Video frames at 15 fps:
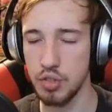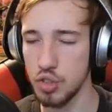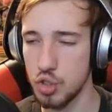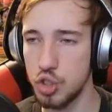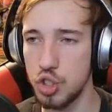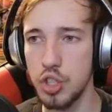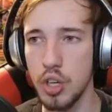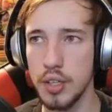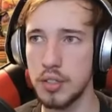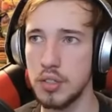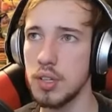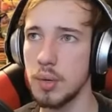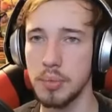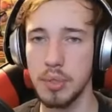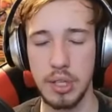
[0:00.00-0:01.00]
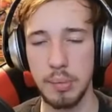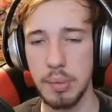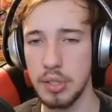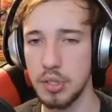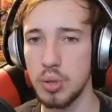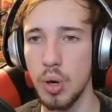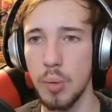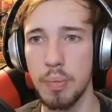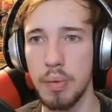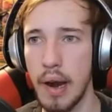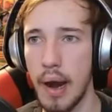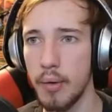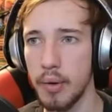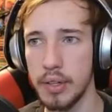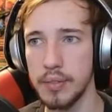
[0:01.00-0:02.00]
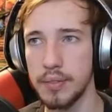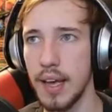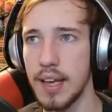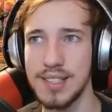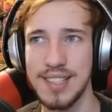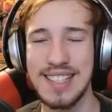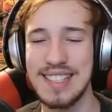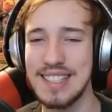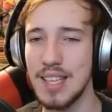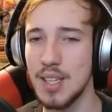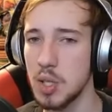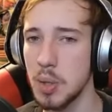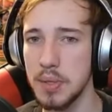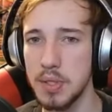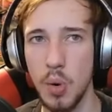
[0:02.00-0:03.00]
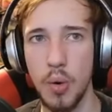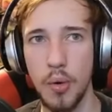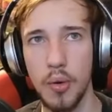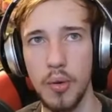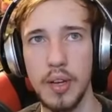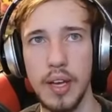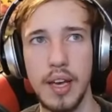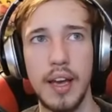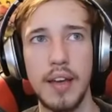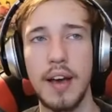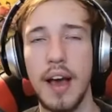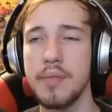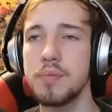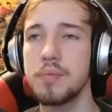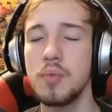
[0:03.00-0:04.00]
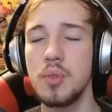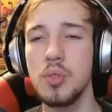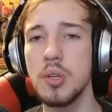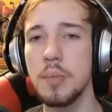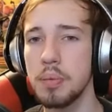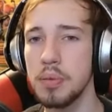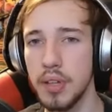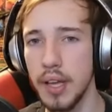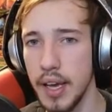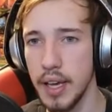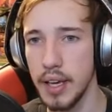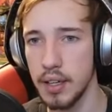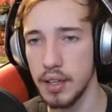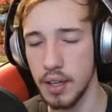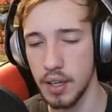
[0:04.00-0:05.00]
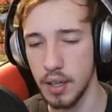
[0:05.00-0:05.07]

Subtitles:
just something to be so proud of as a system as a whole. I've used to play